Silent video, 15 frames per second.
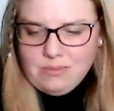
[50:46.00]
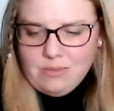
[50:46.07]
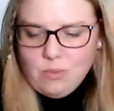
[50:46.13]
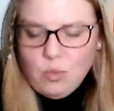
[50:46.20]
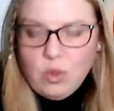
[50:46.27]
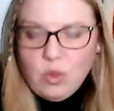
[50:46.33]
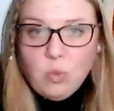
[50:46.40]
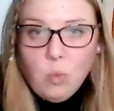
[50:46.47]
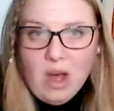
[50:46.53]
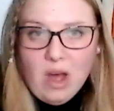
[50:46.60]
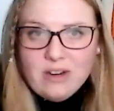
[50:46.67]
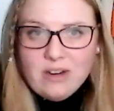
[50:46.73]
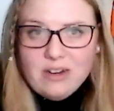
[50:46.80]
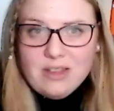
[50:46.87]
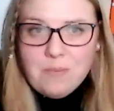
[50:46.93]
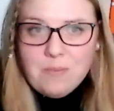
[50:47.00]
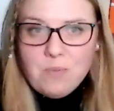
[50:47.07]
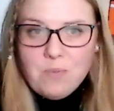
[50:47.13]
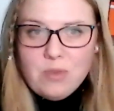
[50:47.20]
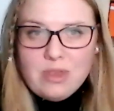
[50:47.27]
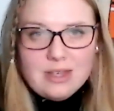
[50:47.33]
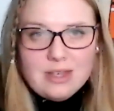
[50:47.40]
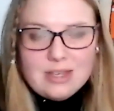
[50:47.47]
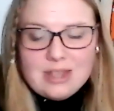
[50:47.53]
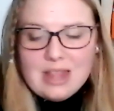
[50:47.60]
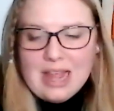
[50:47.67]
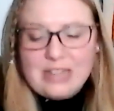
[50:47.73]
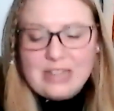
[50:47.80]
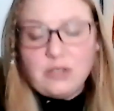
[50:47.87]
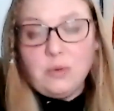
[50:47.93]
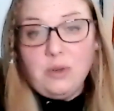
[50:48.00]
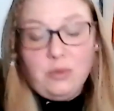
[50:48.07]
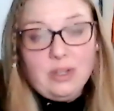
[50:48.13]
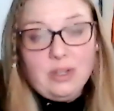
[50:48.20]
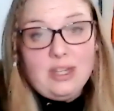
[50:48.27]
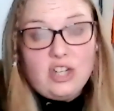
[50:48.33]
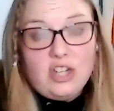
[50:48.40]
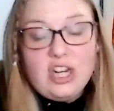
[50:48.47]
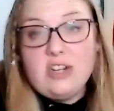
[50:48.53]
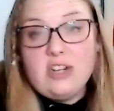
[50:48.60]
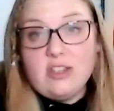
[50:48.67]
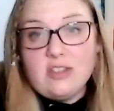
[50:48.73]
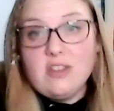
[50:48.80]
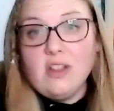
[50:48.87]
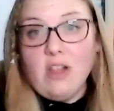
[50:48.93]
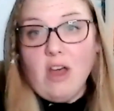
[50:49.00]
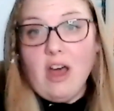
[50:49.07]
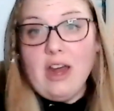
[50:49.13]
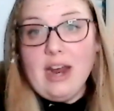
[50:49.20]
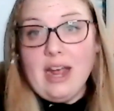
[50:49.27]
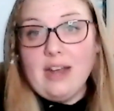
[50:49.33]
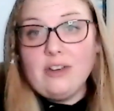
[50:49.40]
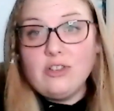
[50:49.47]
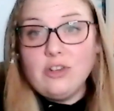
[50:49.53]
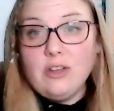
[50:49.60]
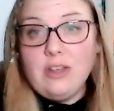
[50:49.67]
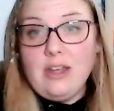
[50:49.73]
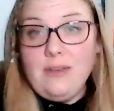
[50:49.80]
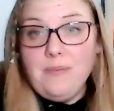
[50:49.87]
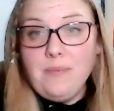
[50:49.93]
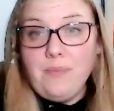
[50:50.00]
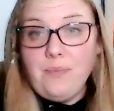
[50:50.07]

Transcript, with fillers: with water the the last one really changes a lot, actually.